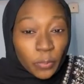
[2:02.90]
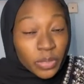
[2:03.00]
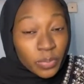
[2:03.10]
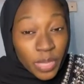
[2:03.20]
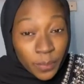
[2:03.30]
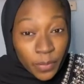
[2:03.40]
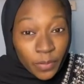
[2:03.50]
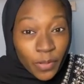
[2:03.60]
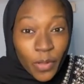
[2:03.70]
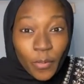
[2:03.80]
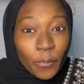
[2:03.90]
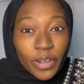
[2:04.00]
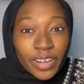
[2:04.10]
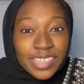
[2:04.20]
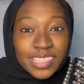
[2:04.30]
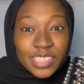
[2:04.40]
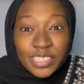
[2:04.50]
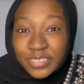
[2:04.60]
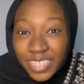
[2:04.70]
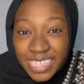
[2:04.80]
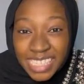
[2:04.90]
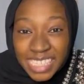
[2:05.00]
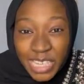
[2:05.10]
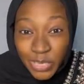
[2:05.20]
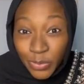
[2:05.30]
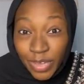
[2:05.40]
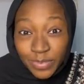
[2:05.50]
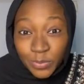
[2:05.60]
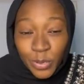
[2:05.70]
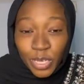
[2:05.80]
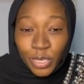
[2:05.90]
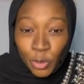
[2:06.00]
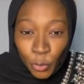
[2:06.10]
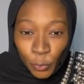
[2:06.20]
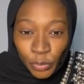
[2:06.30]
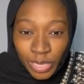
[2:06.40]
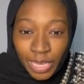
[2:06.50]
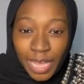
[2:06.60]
with people, whereas in university, you have to work alone.